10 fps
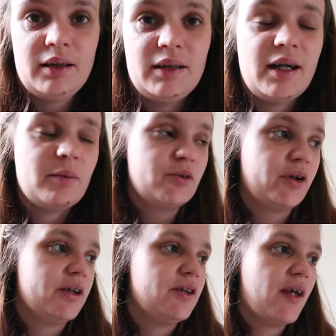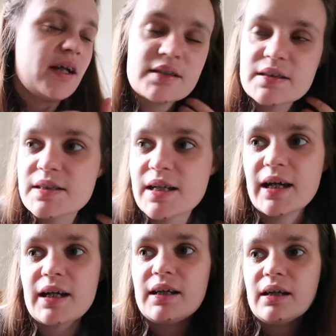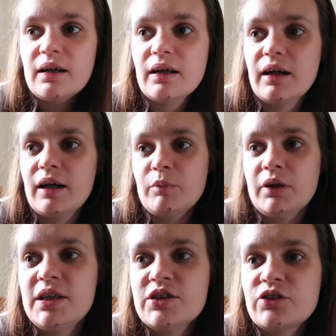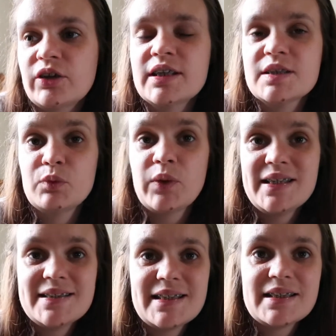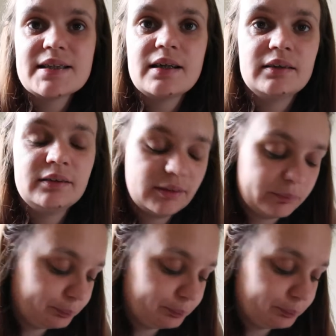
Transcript: yep try and do that today um, I need to try and get some more editing done